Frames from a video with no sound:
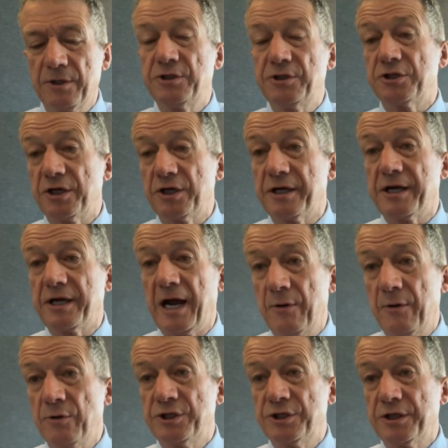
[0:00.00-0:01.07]
this is an
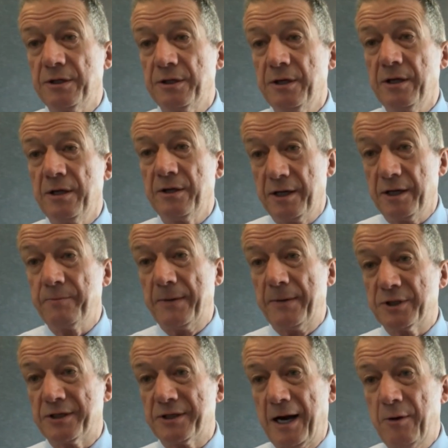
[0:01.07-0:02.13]
encouraging thing,
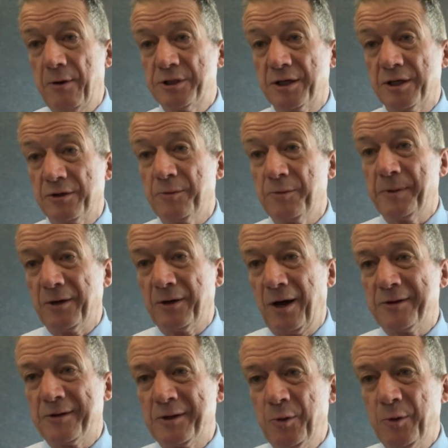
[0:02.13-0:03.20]
perhaps encouraging a little bit
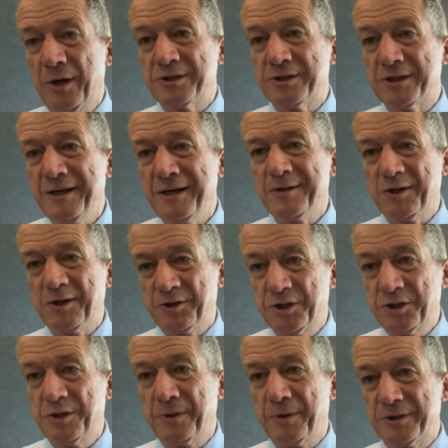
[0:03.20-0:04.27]
like the US
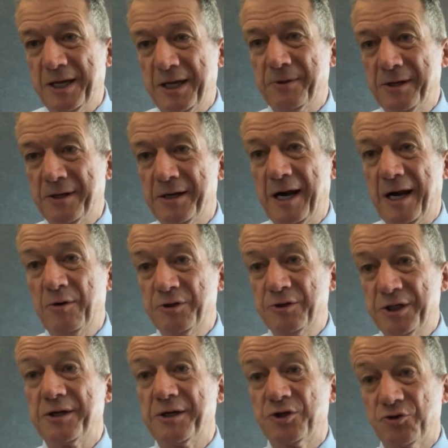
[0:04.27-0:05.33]
decision, but something
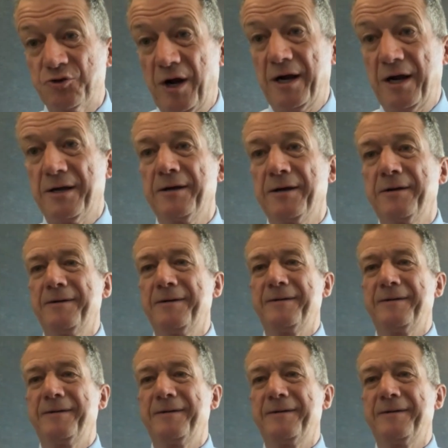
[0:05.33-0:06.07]
encouraging in Australia.